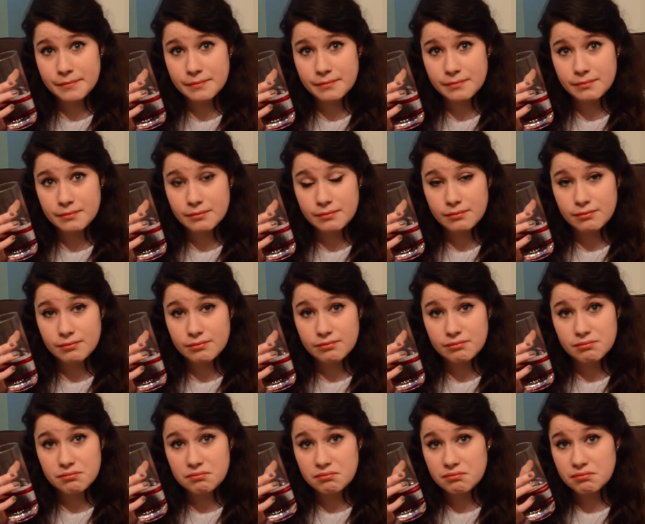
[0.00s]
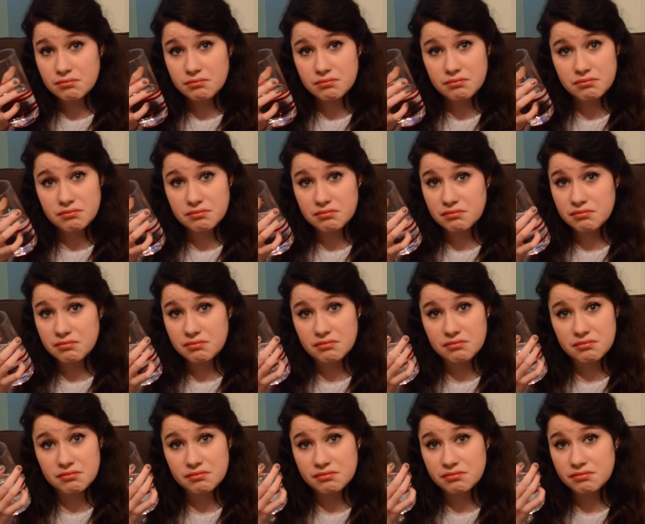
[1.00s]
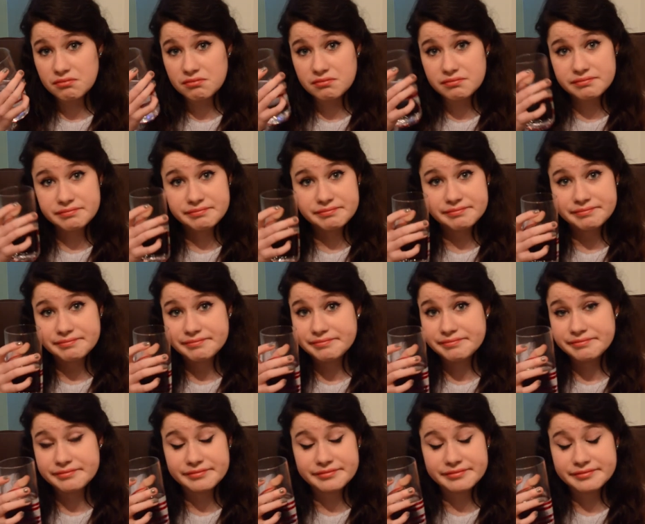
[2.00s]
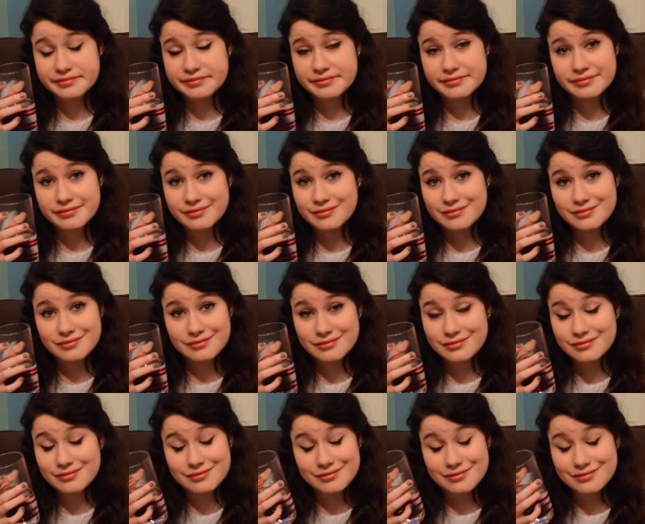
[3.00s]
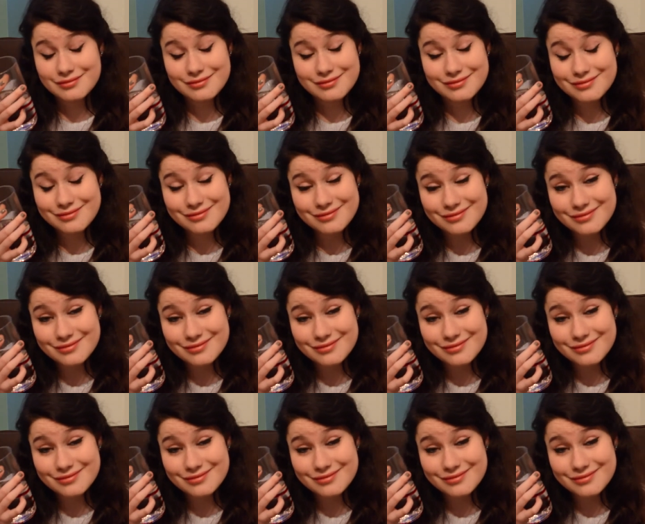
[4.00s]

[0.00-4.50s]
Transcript: No one is speaking in this clip.